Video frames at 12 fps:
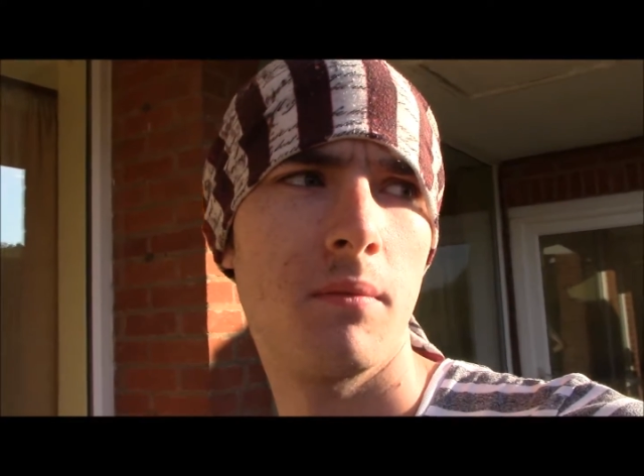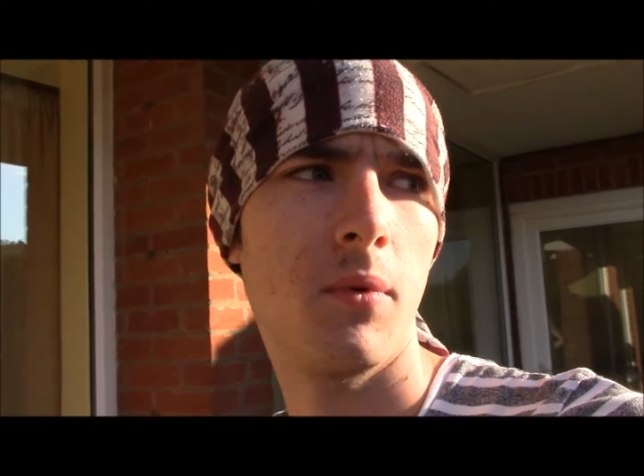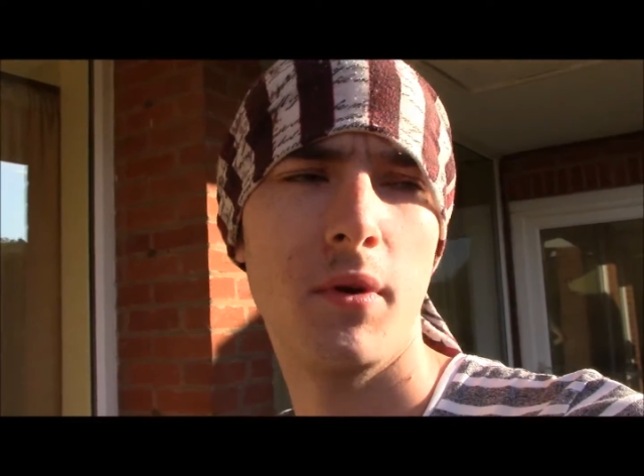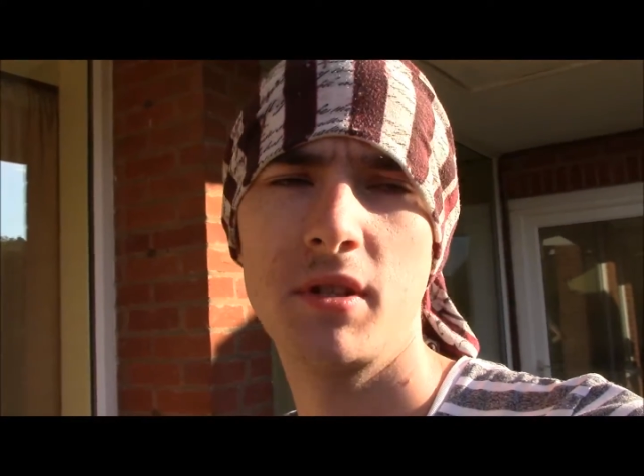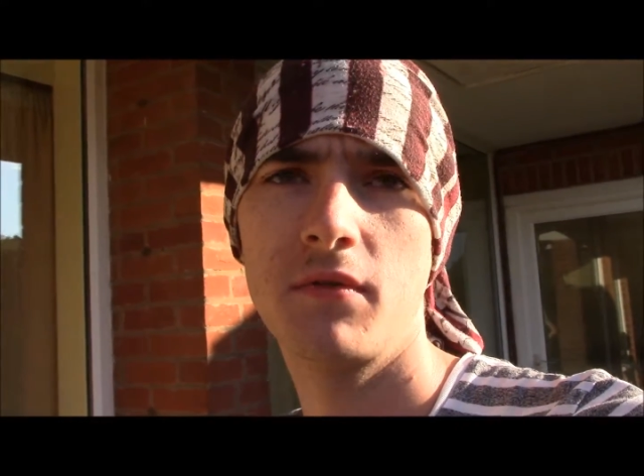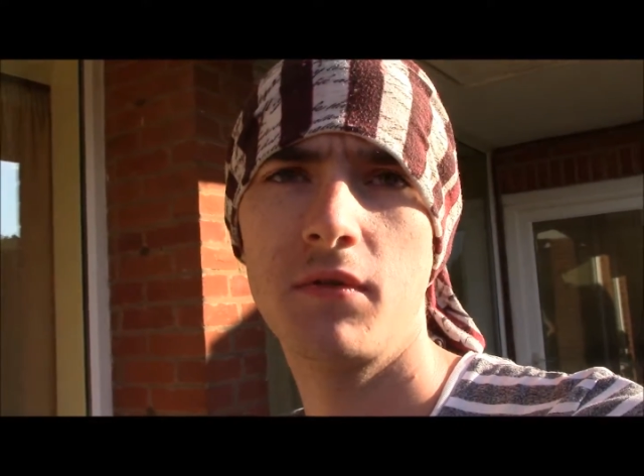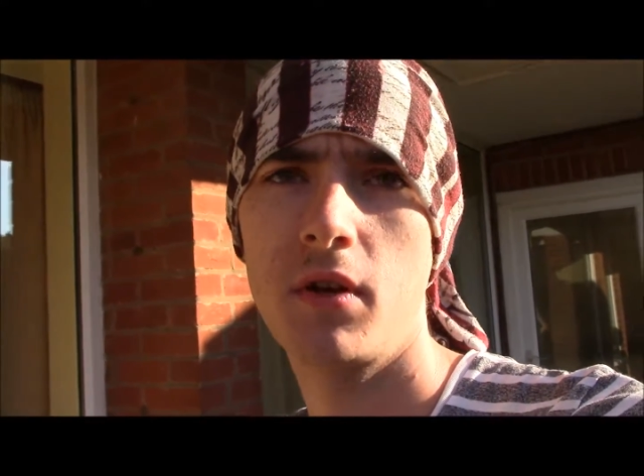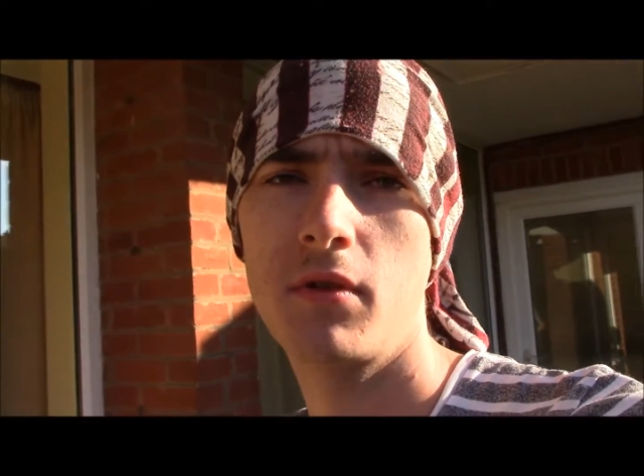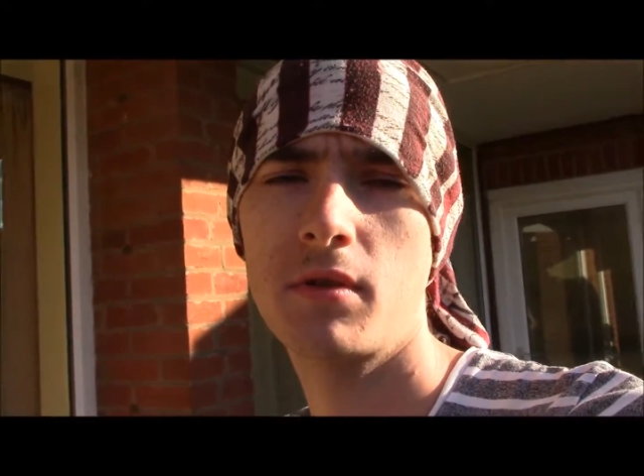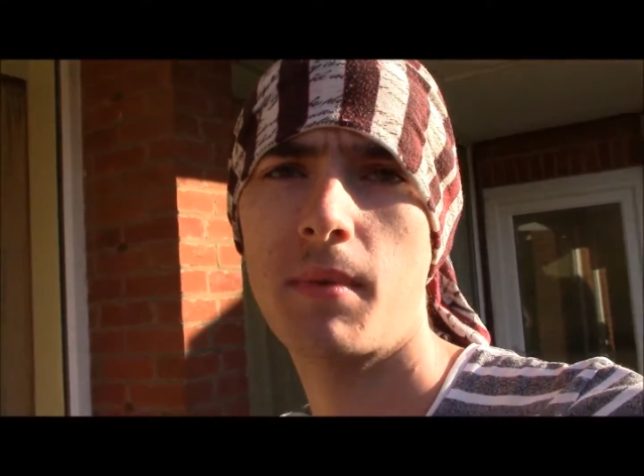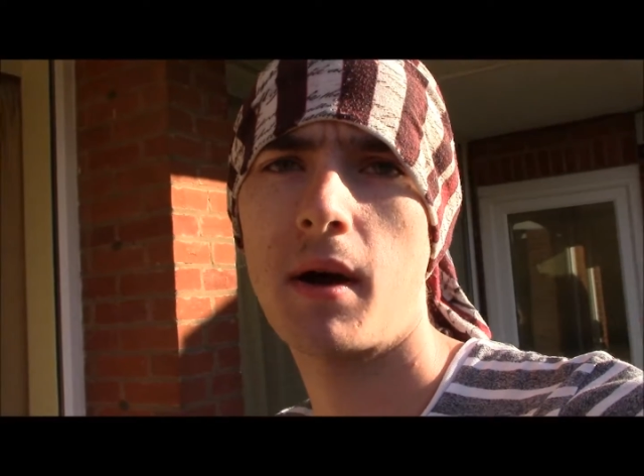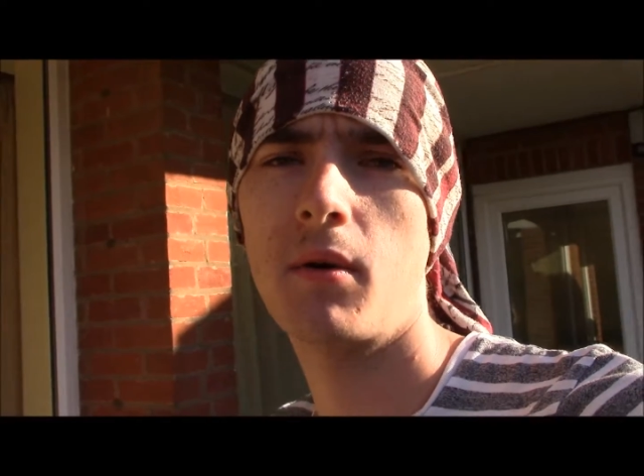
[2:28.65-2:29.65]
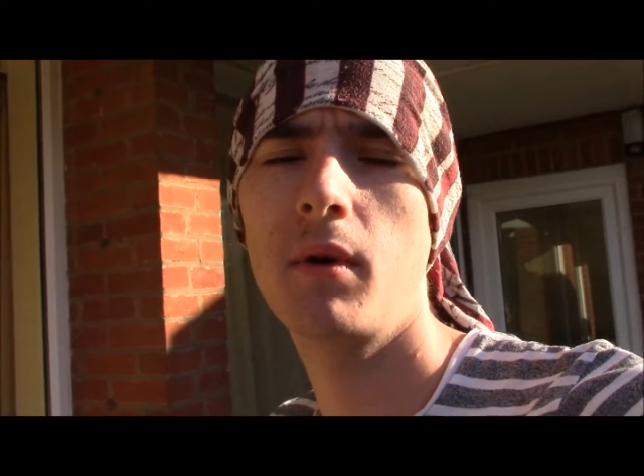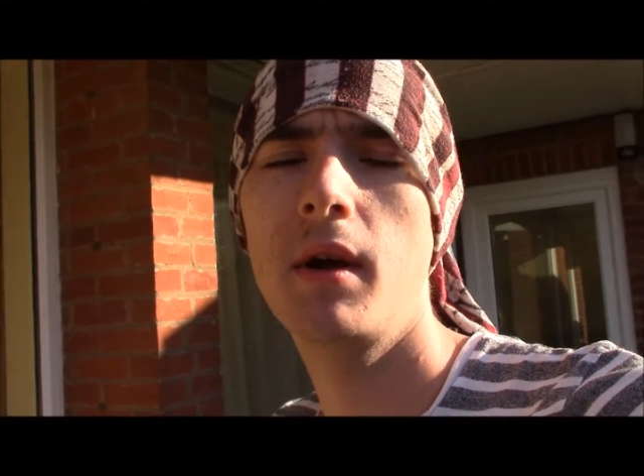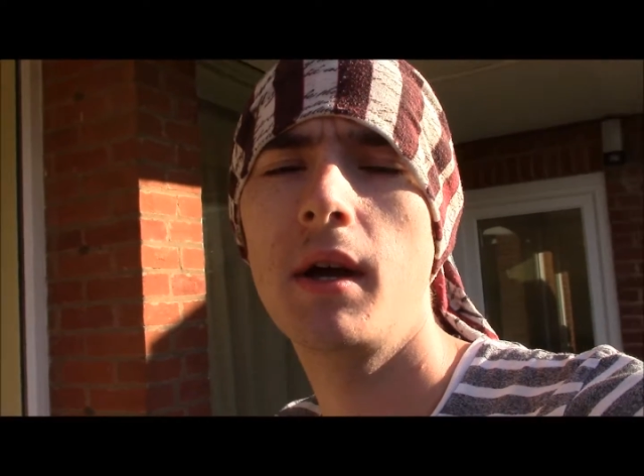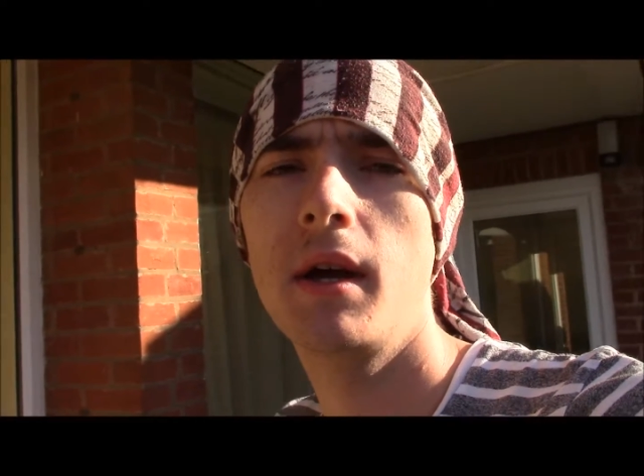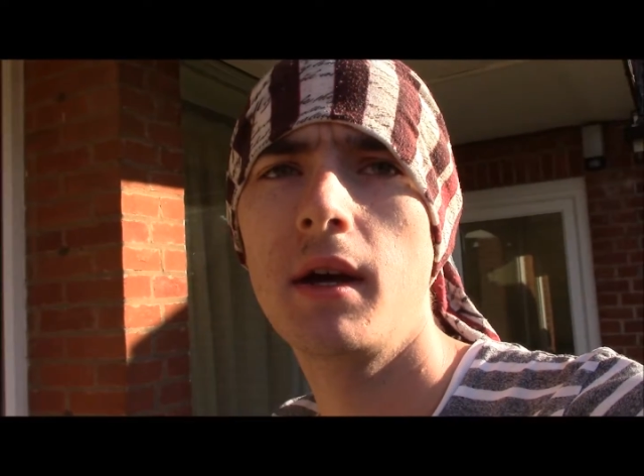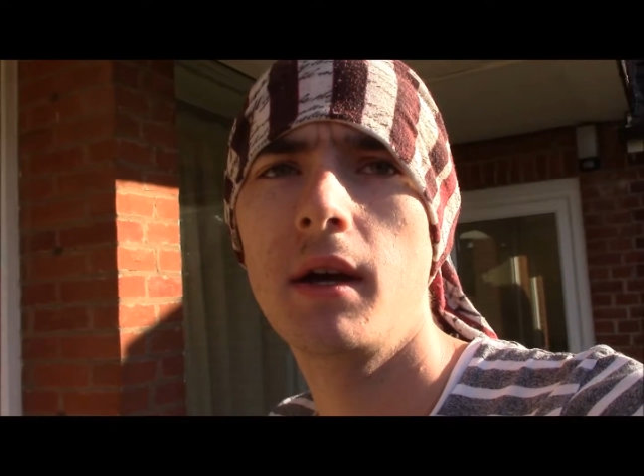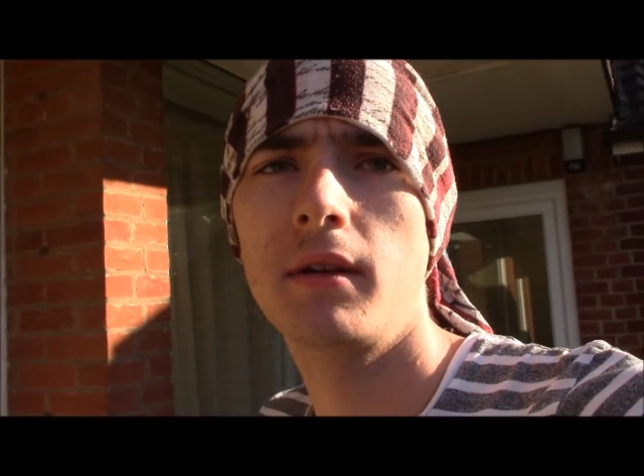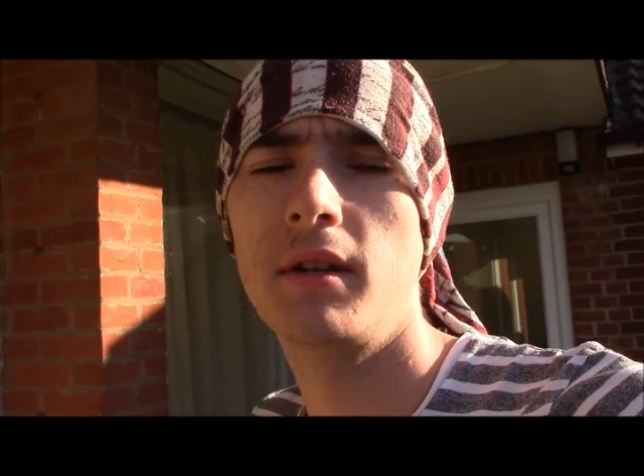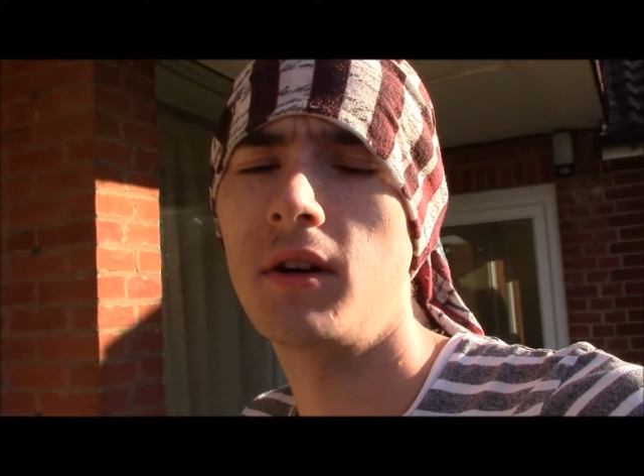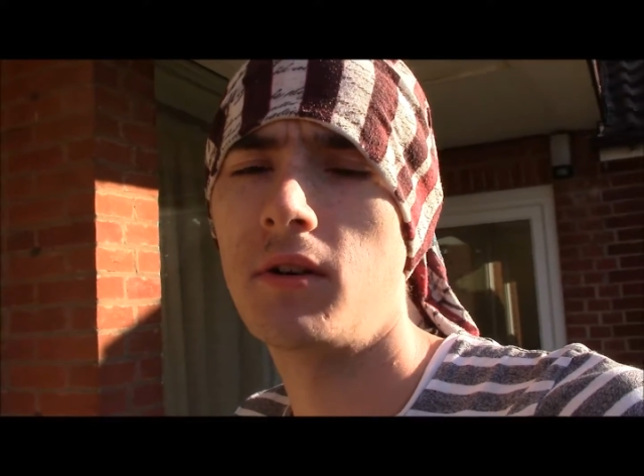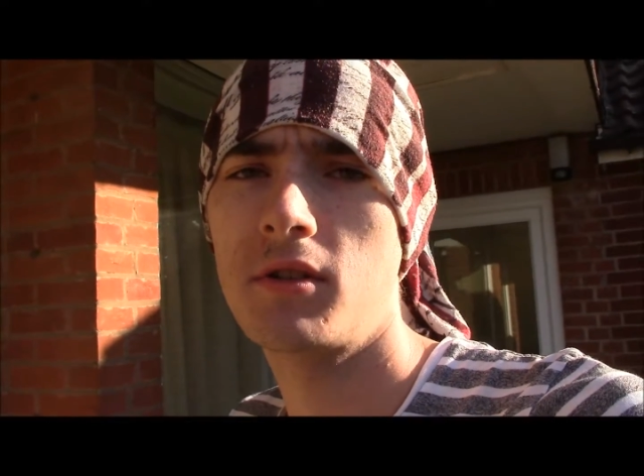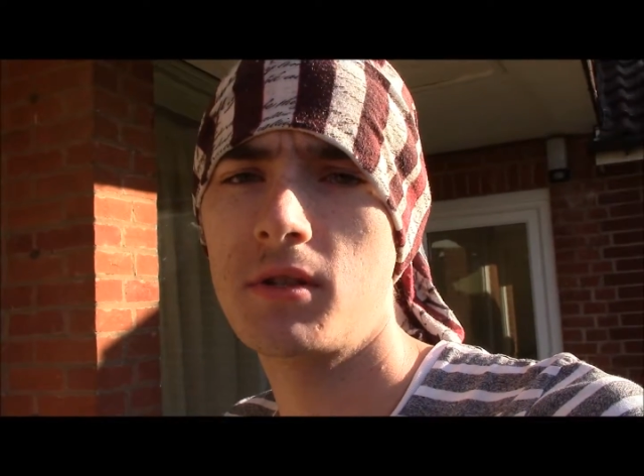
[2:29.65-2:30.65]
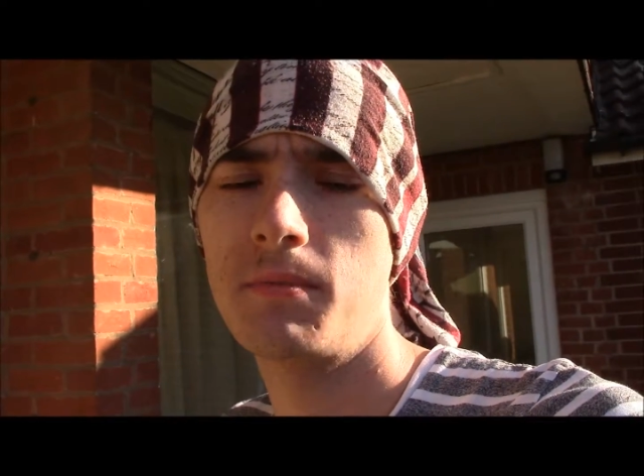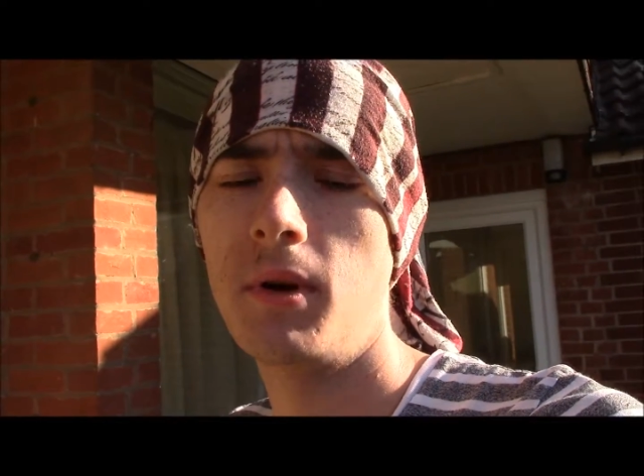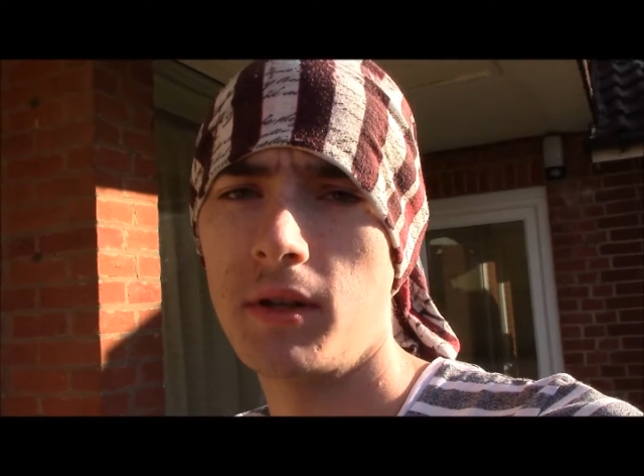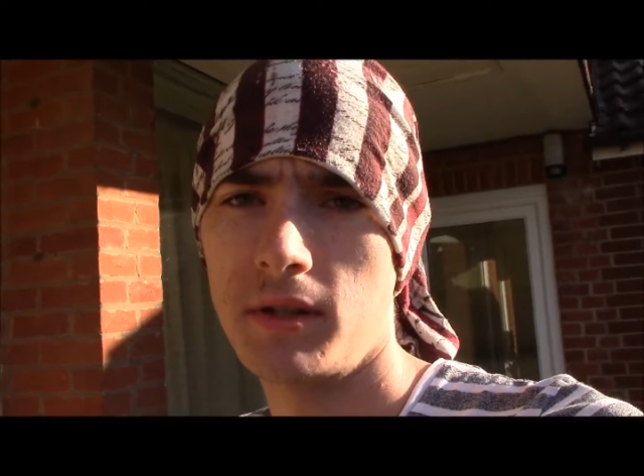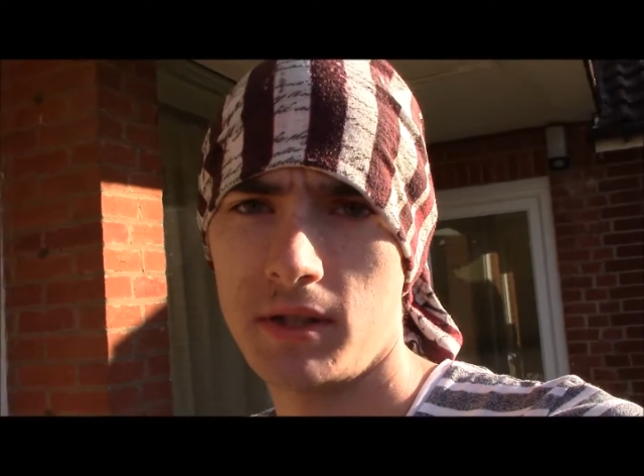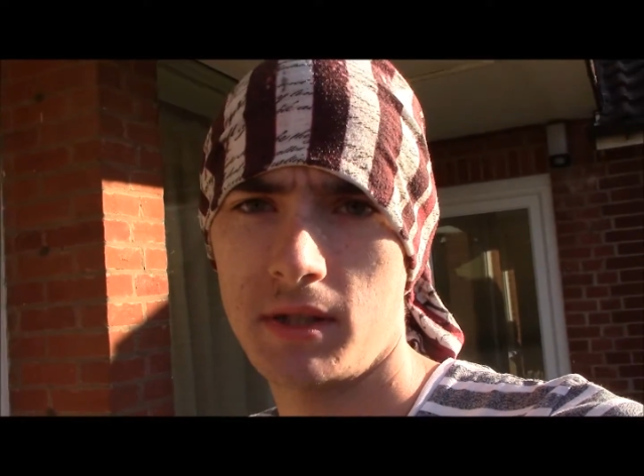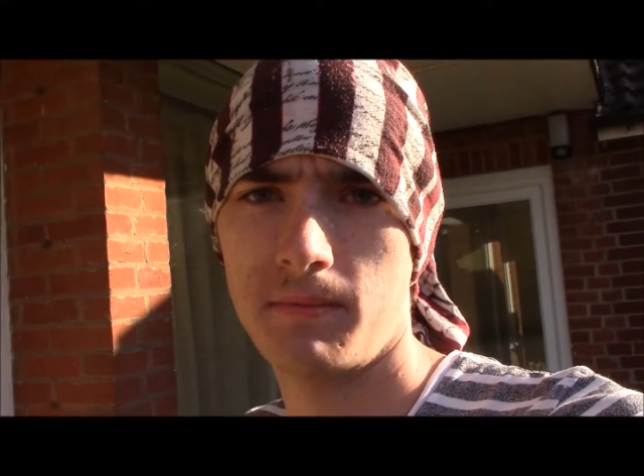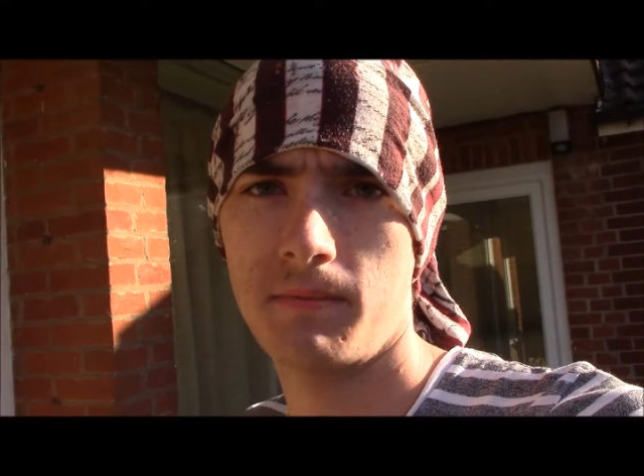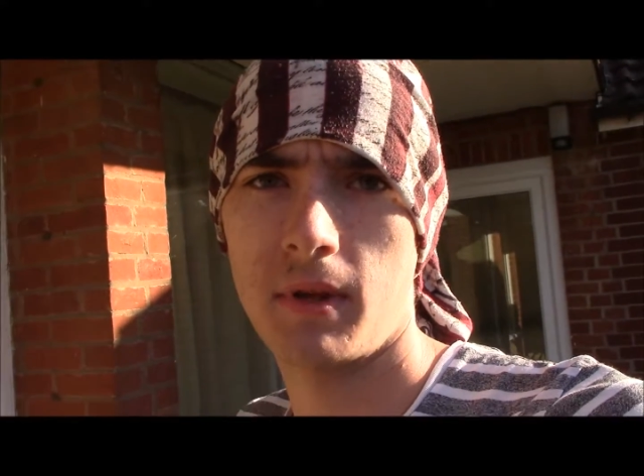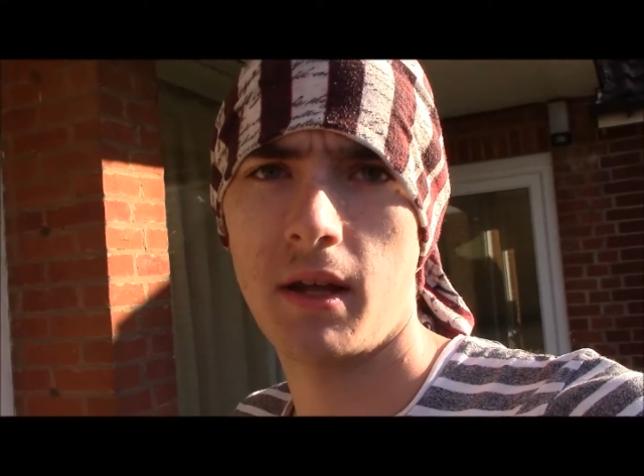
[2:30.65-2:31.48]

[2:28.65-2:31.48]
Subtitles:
points of views about the odds, but